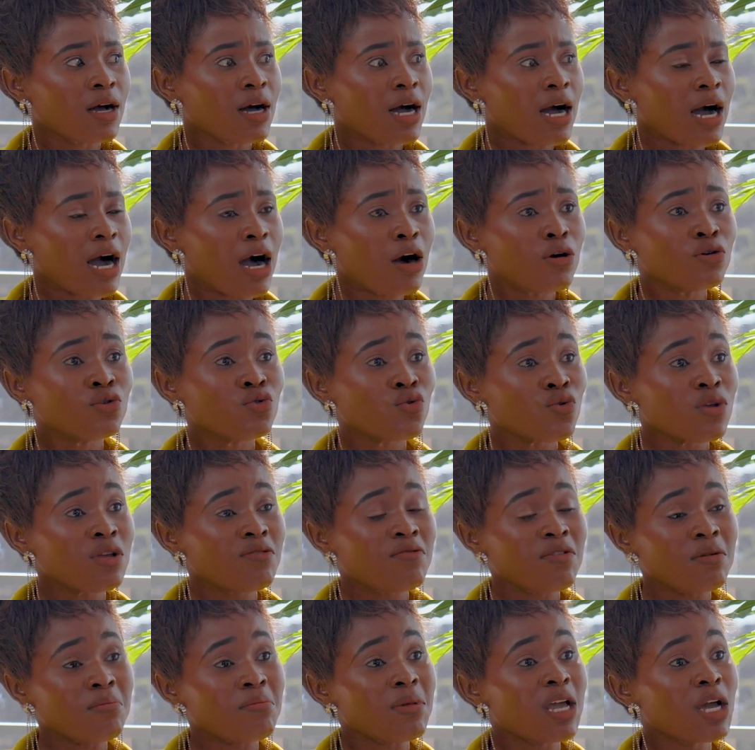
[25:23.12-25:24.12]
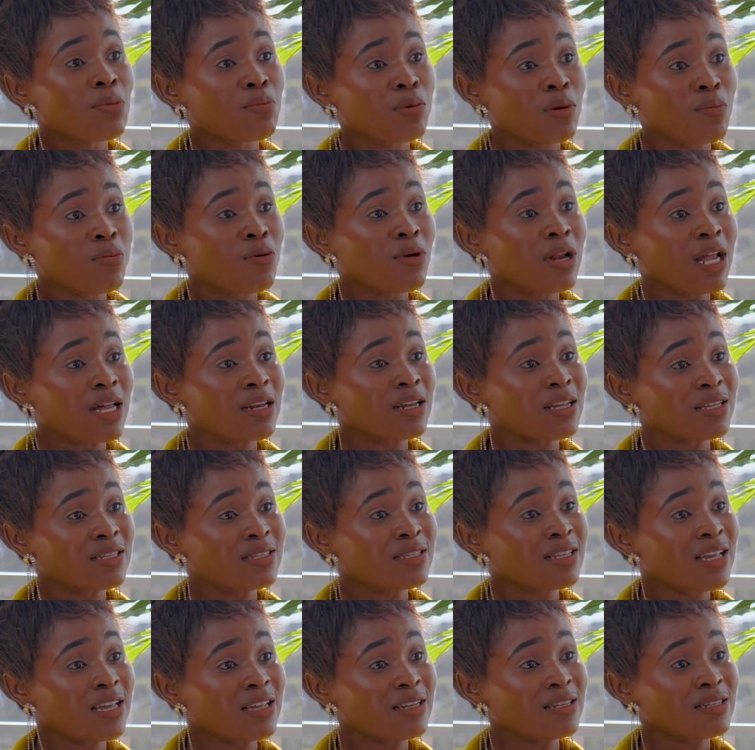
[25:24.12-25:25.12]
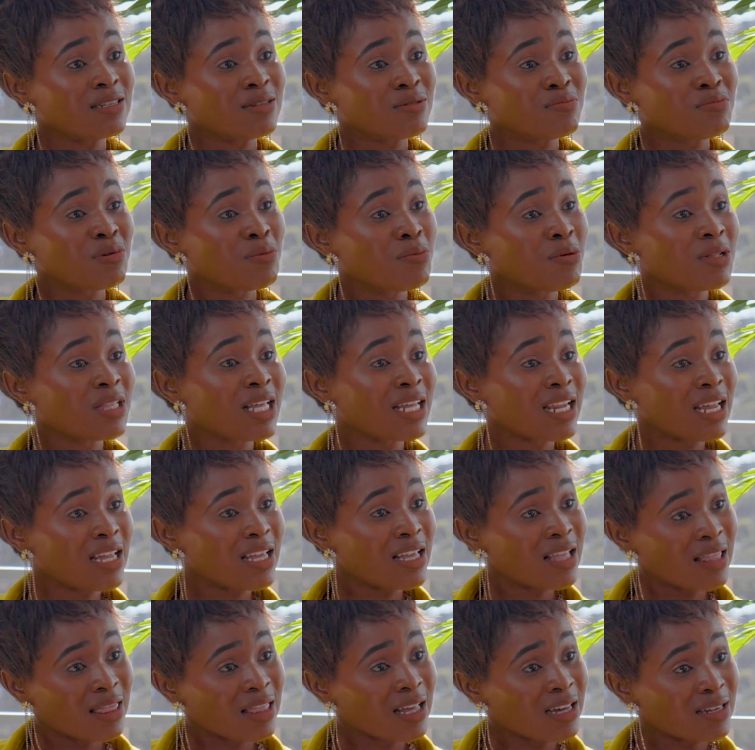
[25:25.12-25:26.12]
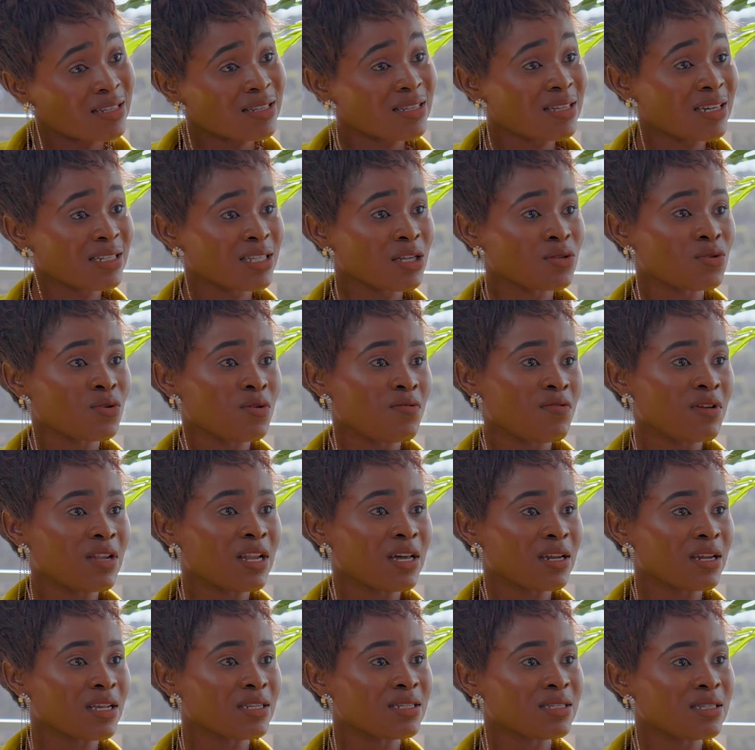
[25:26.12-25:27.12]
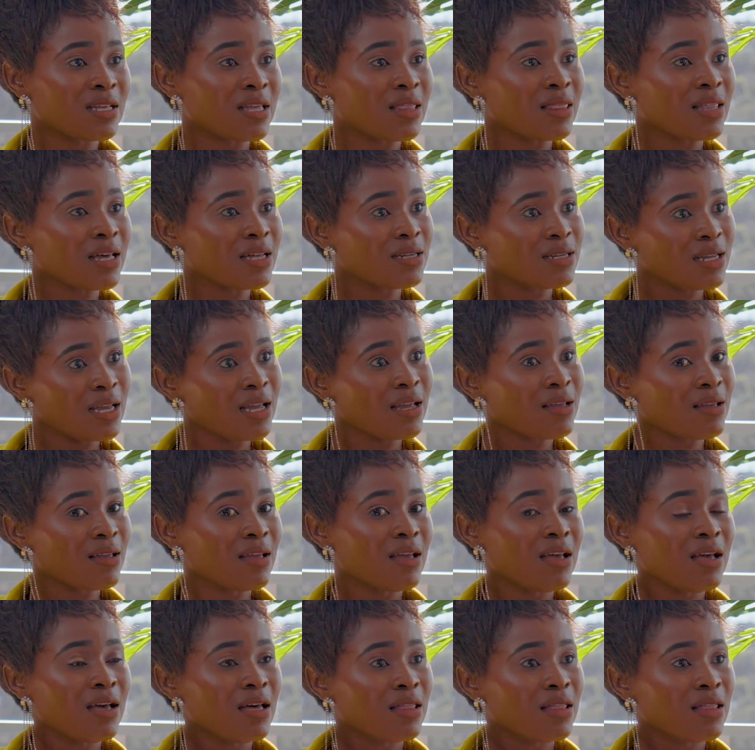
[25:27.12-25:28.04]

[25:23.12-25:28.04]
how do we even make people understand, people that are in that sector, to even understand that, hey,